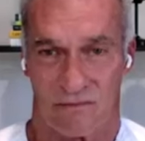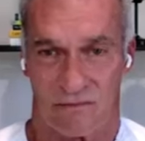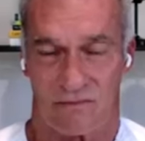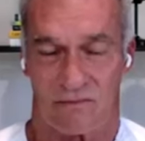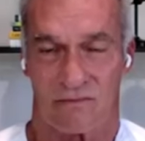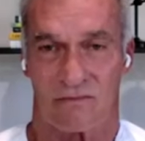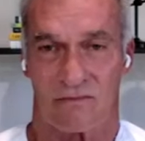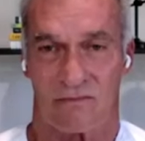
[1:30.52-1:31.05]

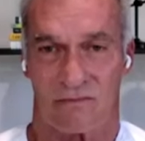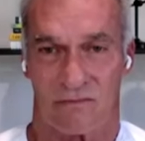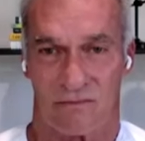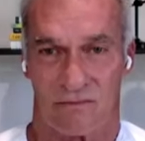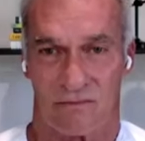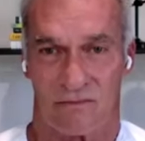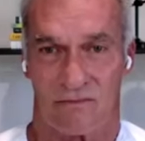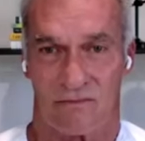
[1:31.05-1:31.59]

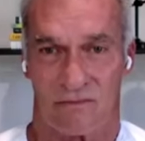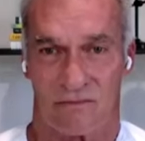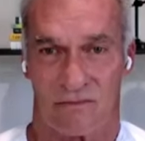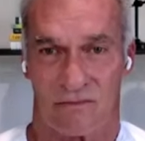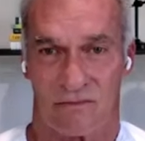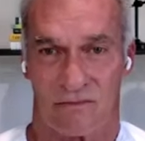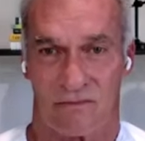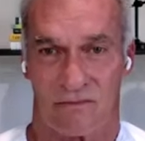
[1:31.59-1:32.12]

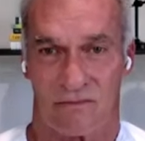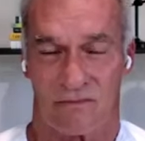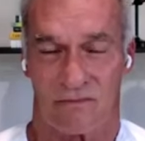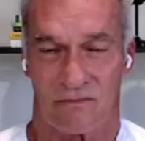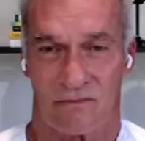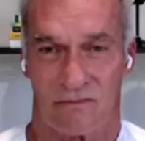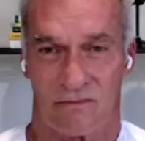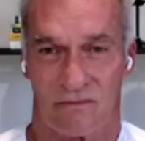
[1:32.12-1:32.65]

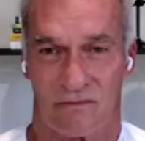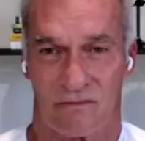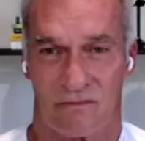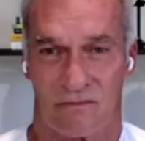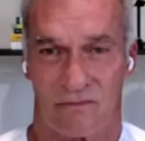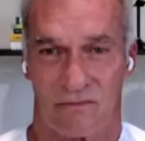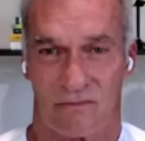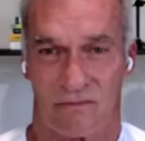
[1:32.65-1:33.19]

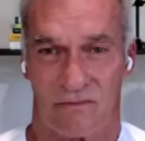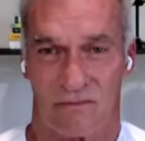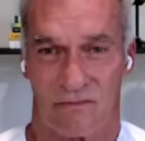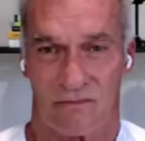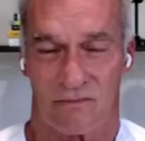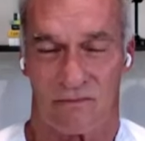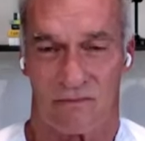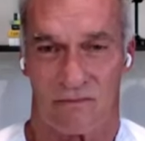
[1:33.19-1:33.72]

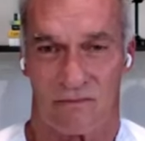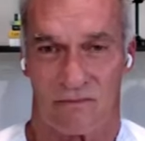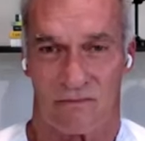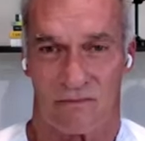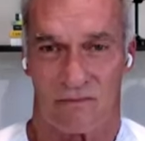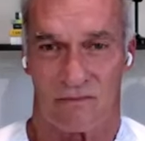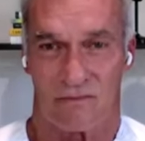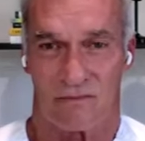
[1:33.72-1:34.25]

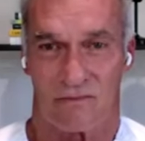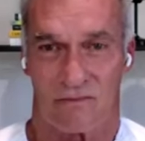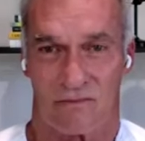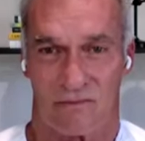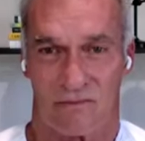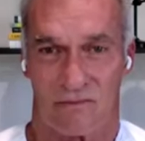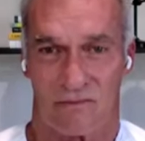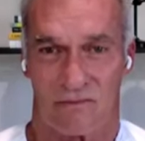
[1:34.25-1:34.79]

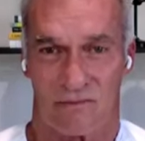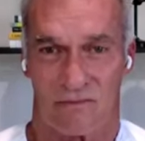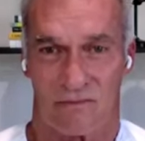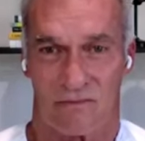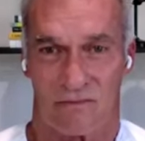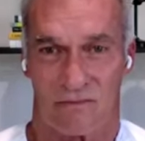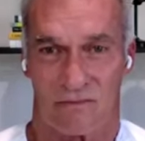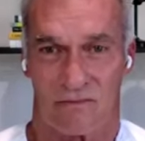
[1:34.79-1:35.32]

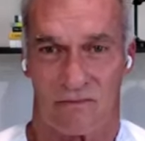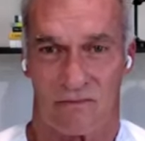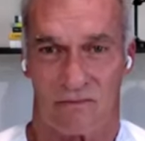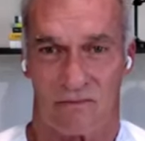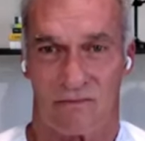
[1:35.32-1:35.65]
The person shown says nothing.